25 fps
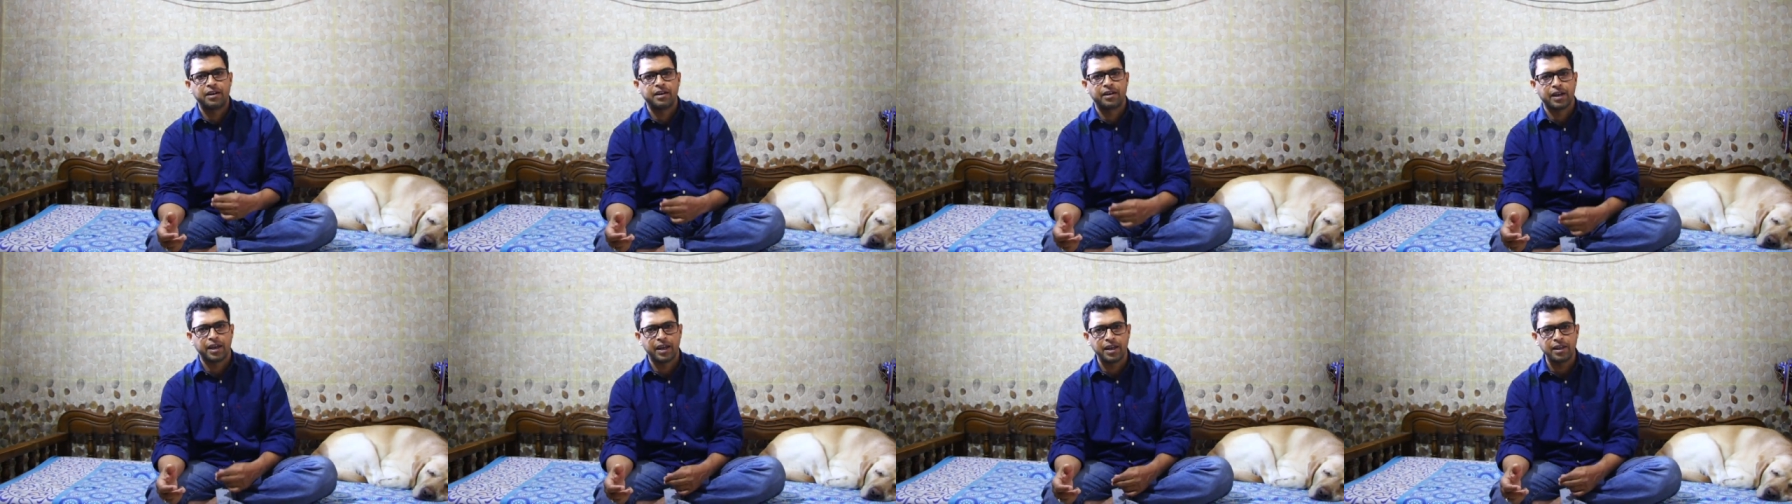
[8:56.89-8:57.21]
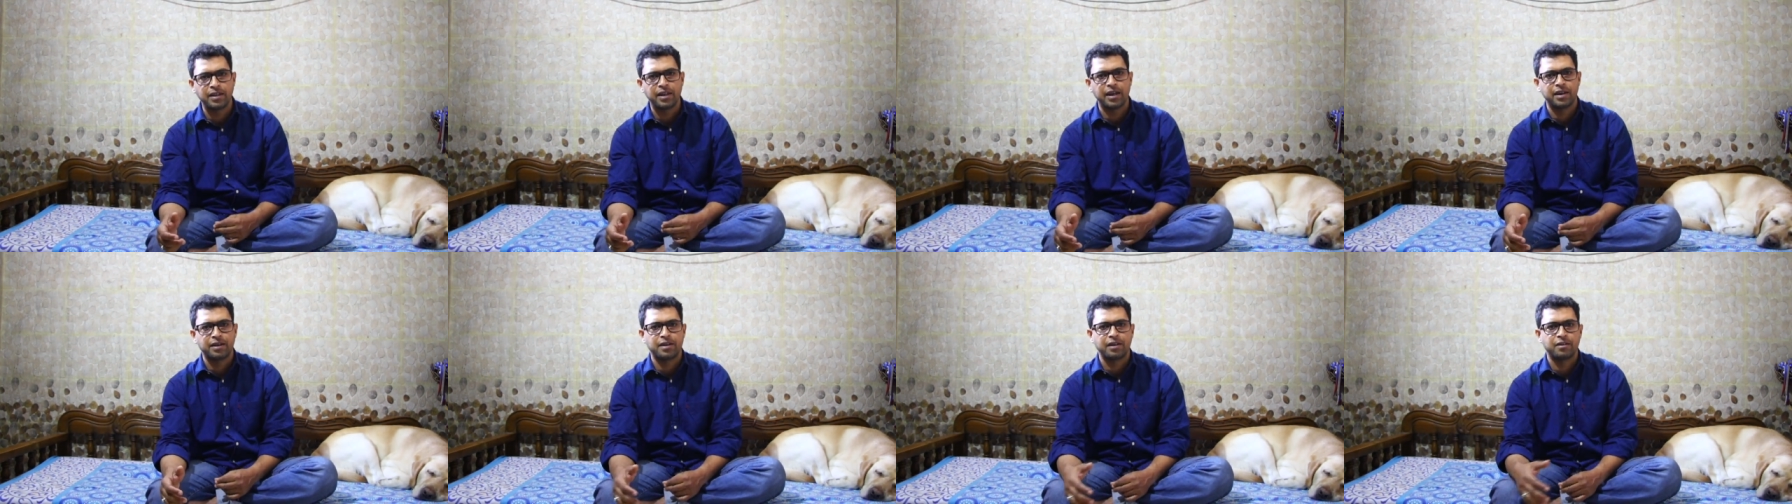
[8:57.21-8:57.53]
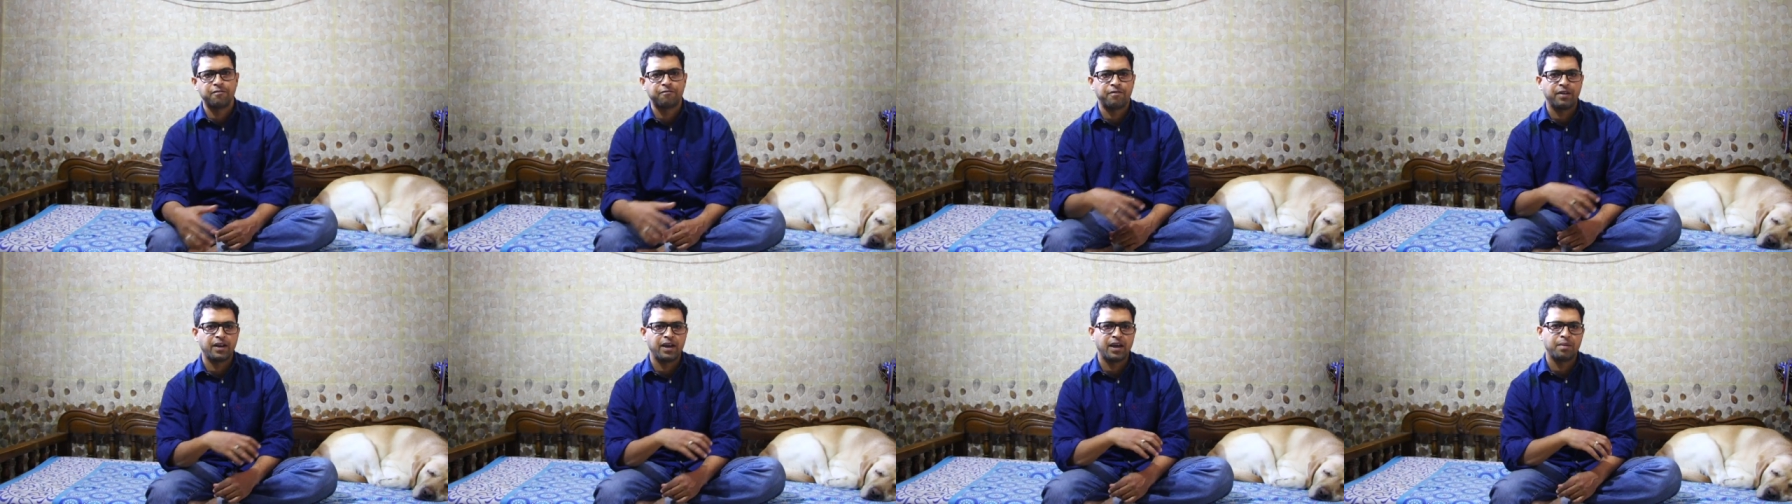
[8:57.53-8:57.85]
again that
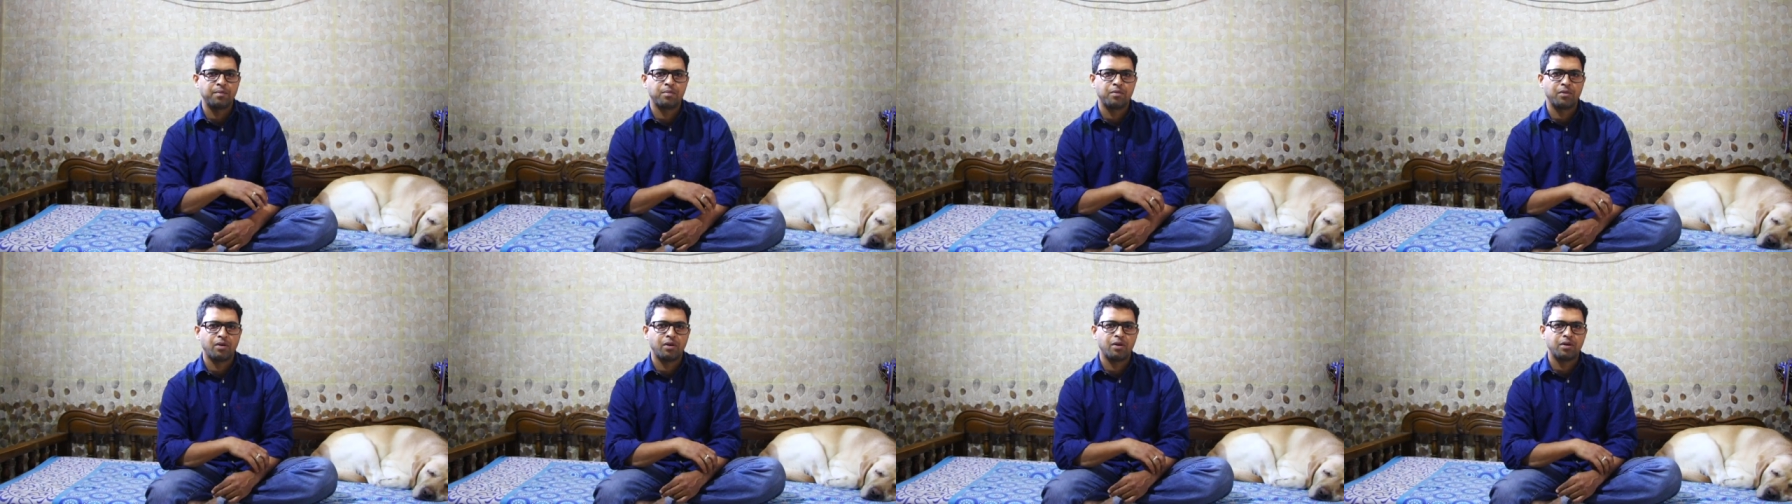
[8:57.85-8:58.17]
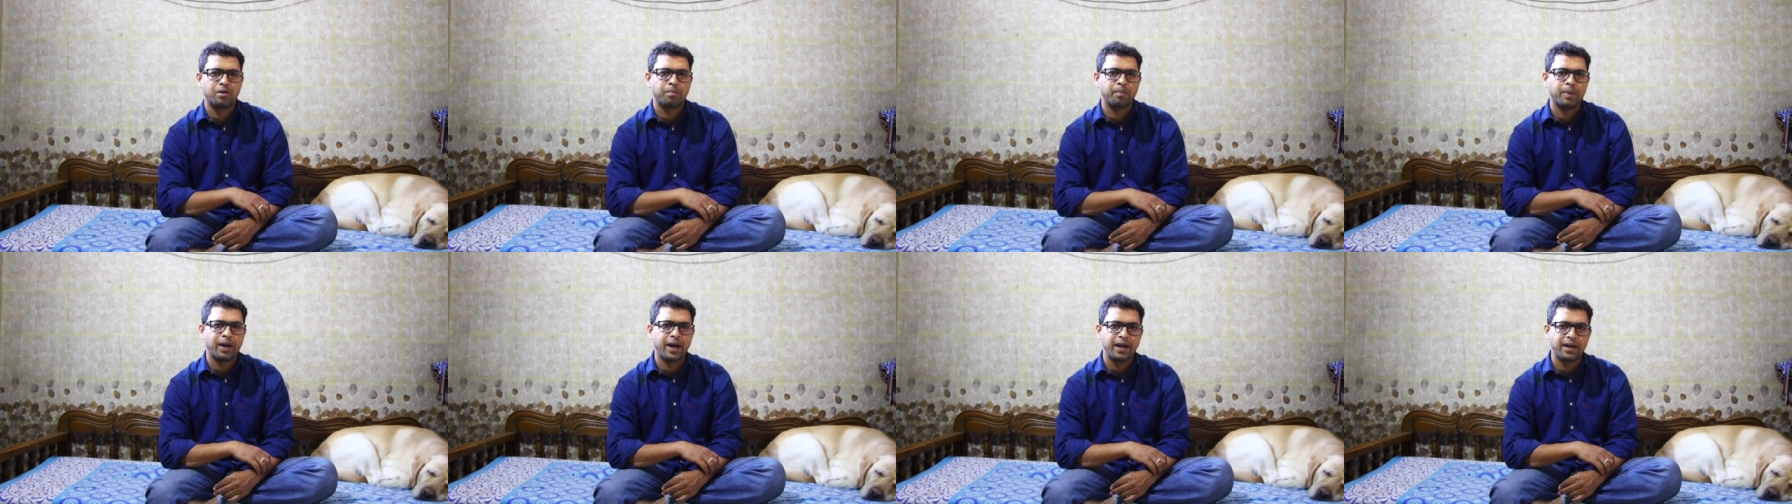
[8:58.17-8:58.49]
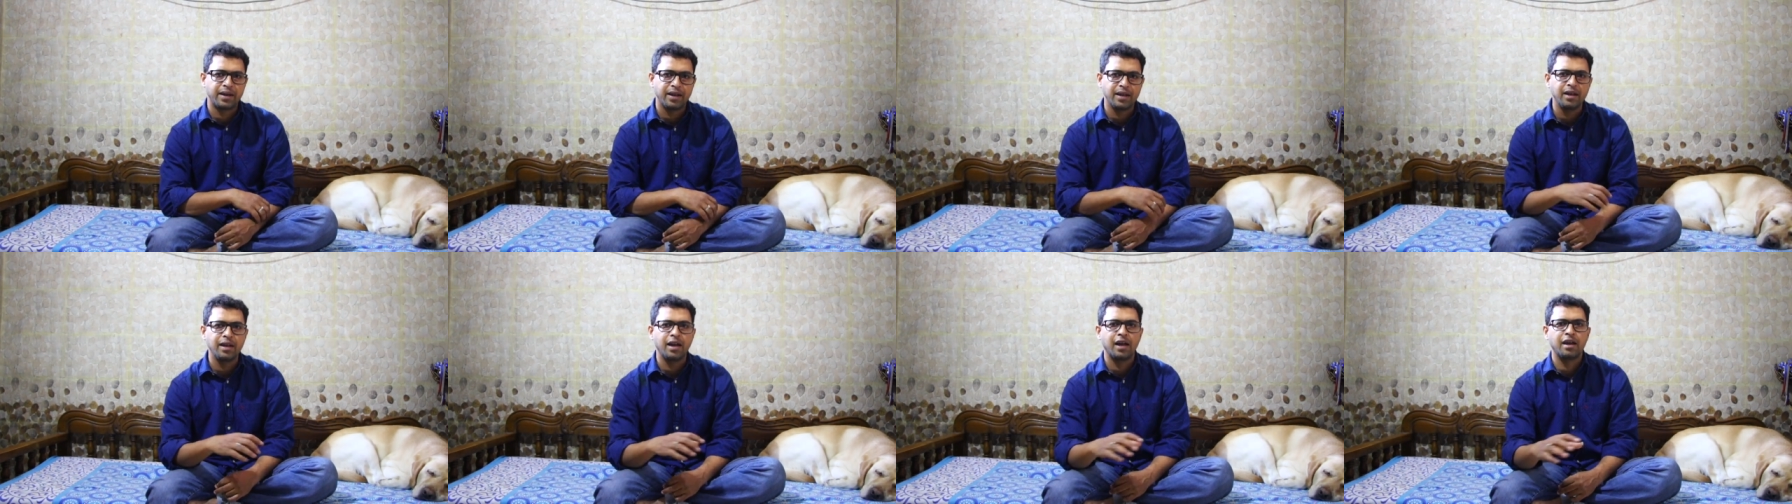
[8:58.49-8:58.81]
if I am not biting,